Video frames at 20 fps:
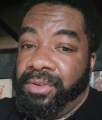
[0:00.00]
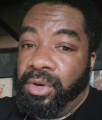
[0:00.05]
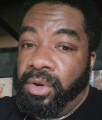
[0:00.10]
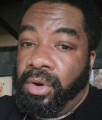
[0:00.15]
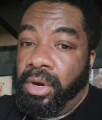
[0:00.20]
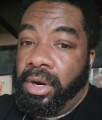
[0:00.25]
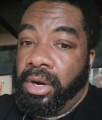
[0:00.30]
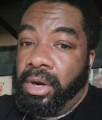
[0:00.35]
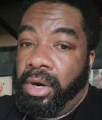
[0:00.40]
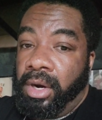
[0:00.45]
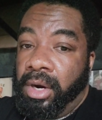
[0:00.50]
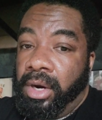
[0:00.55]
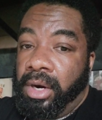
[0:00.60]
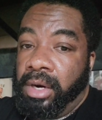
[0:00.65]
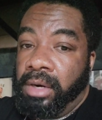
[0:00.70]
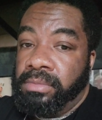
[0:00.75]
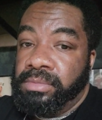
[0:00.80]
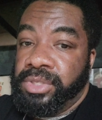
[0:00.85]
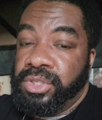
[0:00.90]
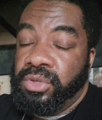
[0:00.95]
long
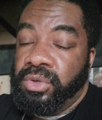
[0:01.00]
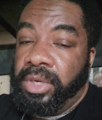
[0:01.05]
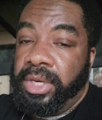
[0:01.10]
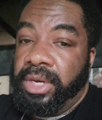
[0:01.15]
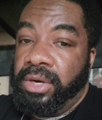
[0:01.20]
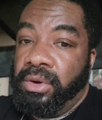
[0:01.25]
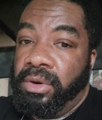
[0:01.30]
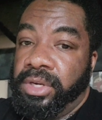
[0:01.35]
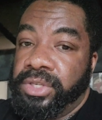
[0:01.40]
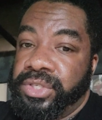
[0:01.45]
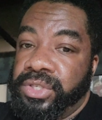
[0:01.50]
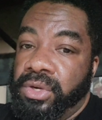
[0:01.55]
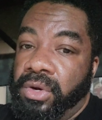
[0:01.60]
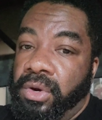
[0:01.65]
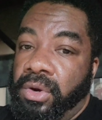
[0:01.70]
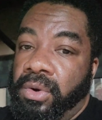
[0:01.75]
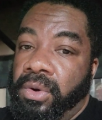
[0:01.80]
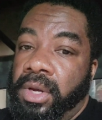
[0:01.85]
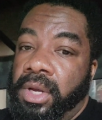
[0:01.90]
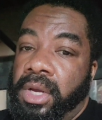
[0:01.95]
arms, you can
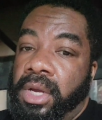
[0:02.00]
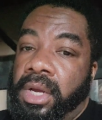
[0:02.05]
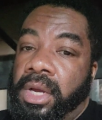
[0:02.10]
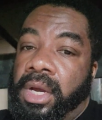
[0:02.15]
also